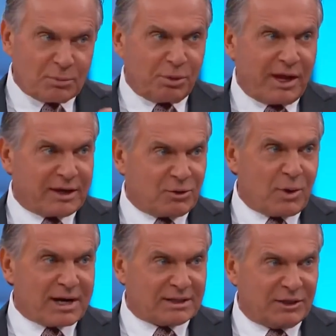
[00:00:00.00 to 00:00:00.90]
apply it
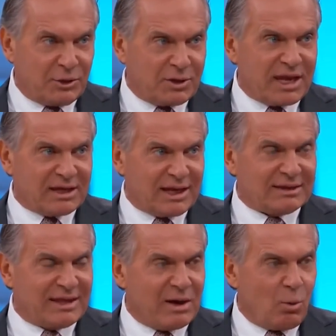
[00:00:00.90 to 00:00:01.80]
correctly, you can
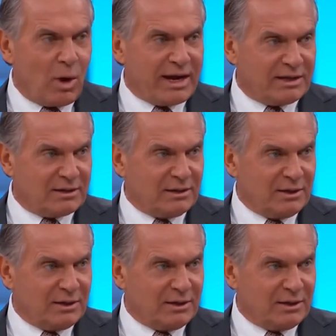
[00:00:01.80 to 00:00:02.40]
get that white